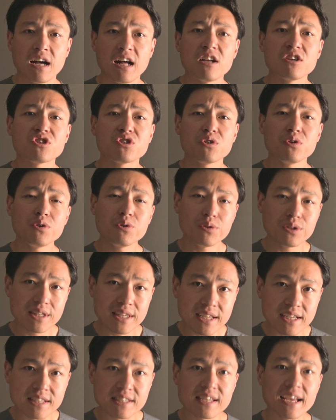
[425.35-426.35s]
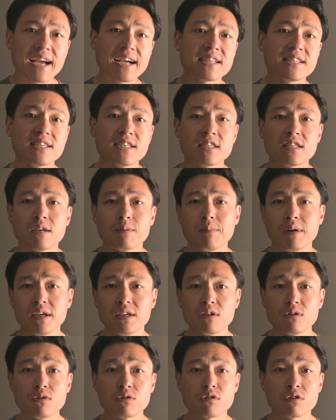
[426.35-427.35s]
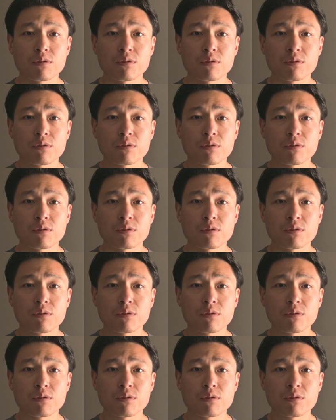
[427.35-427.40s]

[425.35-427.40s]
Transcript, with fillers: I'll show you the exact system I use